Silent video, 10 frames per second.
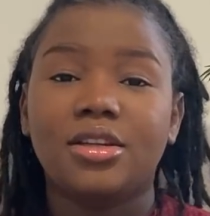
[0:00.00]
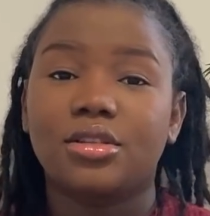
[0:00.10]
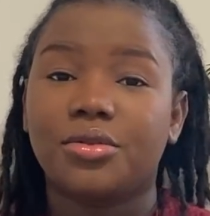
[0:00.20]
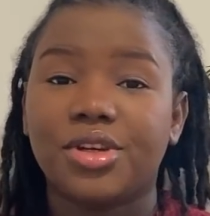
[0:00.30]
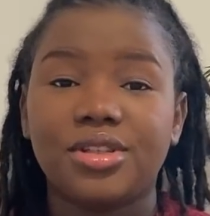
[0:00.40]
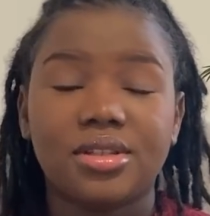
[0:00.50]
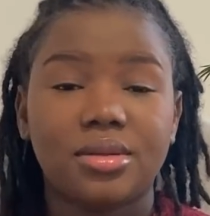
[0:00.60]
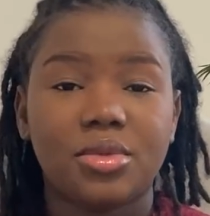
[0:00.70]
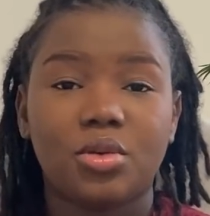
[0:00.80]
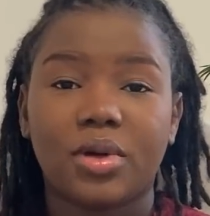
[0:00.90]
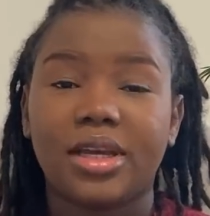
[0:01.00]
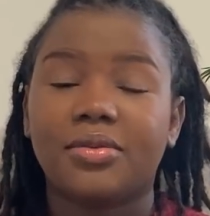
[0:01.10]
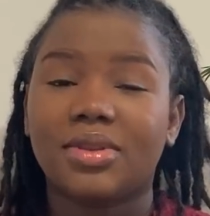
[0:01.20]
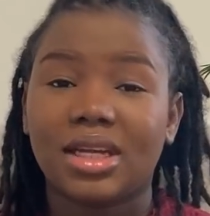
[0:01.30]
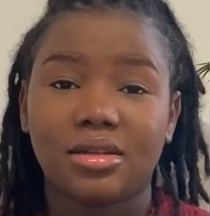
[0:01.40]
So if you're using a midwife,
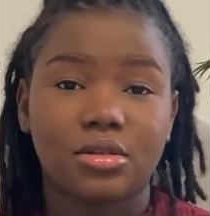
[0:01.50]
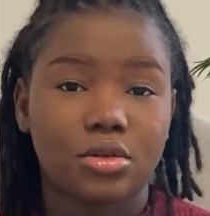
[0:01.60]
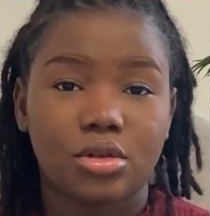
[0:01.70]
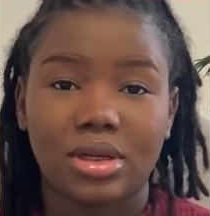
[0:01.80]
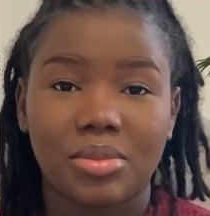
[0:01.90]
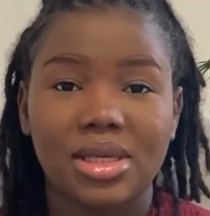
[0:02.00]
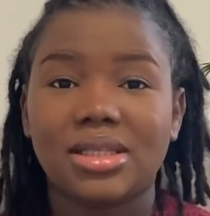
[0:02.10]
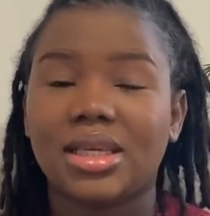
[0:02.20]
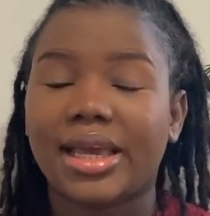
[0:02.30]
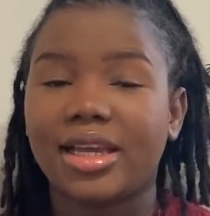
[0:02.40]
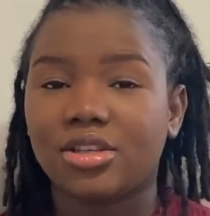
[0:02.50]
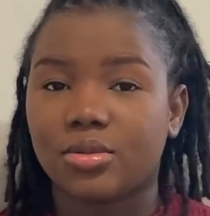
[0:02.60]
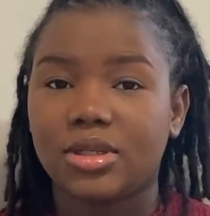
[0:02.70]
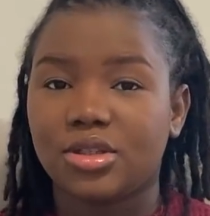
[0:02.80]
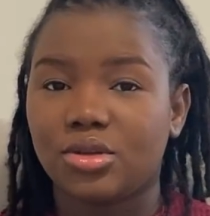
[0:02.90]
that is also amazing. I just
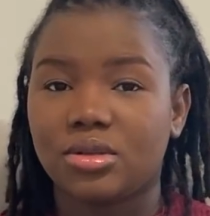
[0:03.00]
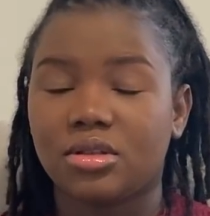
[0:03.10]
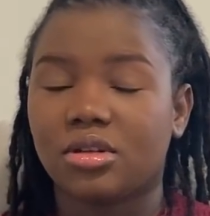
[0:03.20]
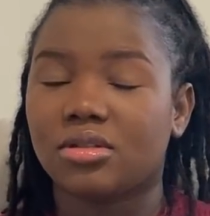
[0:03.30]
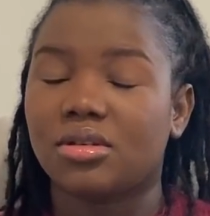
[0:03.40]
wanted to use a doctor